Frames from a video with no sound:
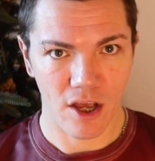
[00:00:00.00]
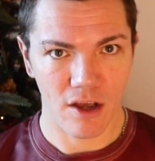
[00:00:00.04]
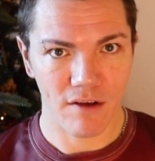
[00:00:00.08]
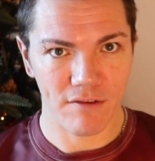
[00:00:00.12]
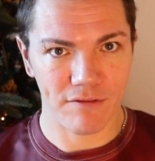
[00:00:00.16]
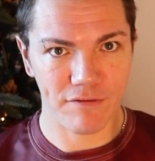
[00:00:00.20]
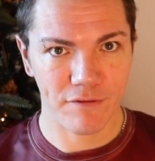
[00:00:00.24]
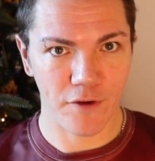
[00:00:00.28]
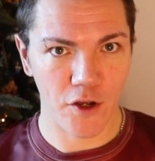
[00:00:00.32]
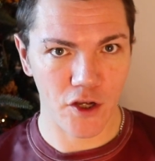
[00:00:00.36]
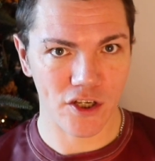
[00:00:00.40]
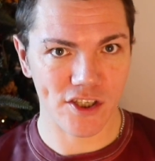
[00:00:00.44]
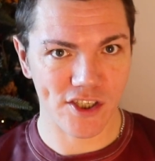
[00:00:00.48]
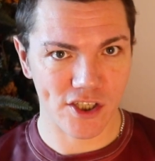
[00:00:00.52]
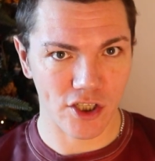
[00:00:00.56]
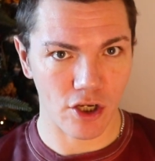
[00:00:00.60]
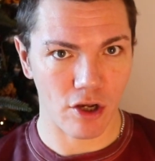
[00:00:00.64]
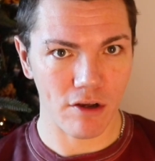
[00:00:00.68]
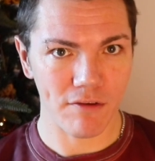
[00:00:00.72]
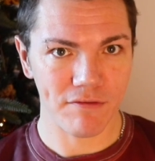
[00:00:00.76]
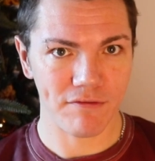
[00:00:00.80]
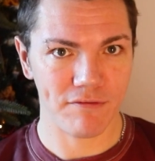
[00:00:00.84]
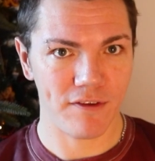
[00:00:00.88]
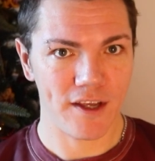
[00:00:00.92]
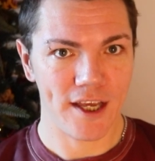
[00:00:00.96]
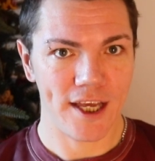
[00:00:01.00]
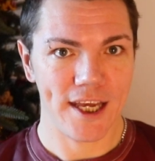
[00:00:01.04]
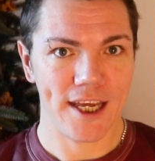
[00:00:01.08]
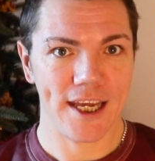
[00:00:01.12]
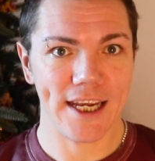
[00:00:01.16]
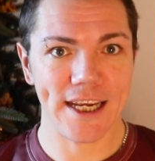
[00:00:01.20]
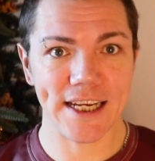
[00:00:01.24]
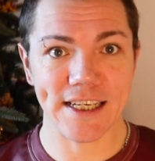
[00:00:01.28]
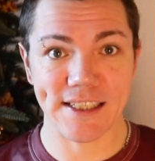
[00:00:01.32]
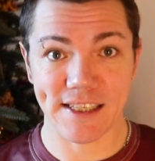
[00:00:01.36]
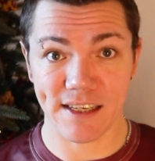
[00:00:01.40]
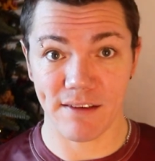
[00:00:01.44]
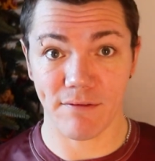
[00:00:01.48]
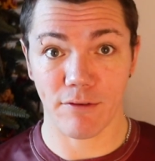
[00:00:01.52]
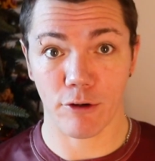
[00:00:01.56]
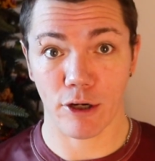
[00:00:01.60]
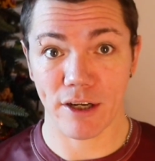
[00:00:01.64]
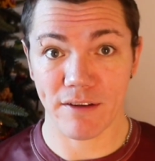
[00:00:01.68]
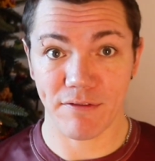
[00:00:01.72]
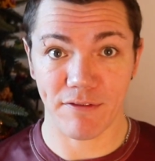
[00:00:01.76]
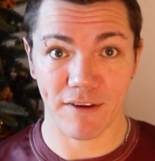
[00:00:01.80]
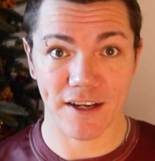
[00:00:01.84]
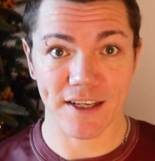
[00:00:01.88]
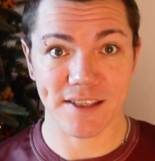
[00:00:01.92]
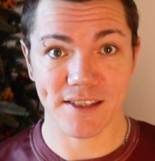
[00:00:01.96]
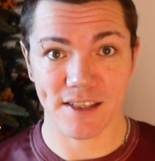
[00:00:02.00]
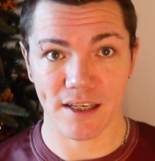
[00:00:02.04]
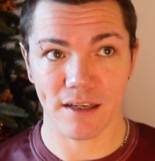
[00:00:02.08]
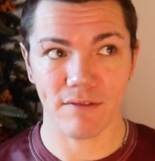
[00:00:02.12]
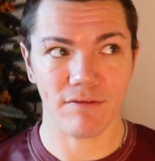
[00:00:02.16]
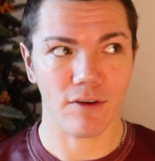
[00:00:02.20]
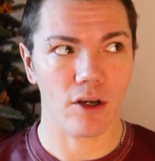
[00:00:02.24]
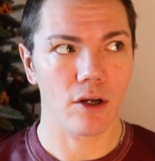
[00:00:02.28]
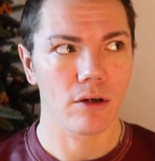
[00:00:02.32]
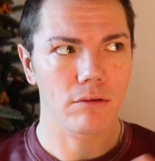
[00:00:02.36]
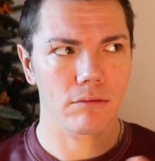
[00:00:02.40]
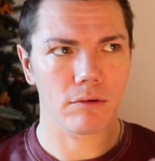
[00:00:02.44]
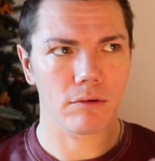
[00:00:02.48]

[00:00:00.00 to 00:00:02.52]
First off, is it very festive?